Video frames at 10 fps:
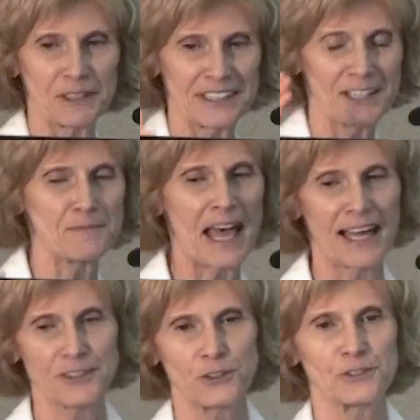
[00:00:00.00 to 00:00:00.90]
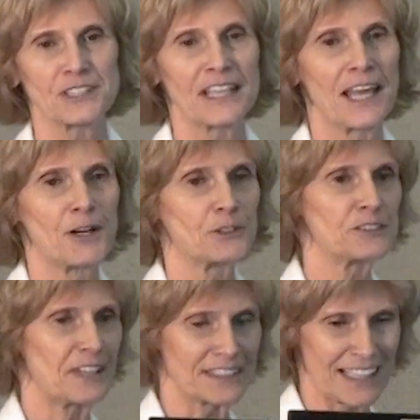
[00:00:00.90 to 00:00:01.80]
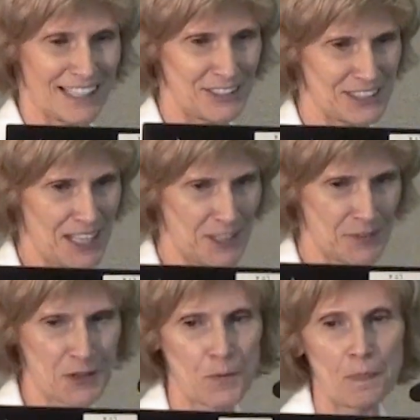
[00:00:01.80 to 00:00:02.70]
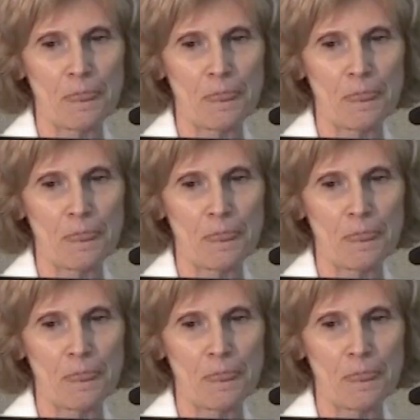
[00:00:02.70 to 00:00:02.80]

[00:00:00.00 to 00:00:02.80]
husband in the back, who was with FANTA at the time.